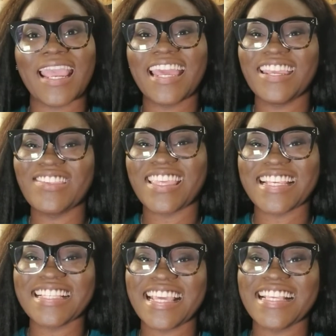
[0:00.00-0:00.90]
any of
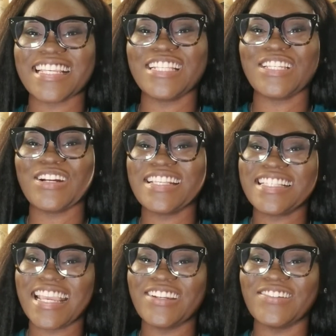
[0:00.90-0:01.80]
these things into your
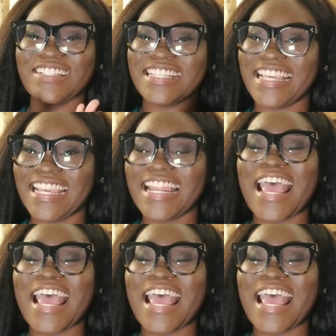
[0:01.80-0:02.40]
skin routine.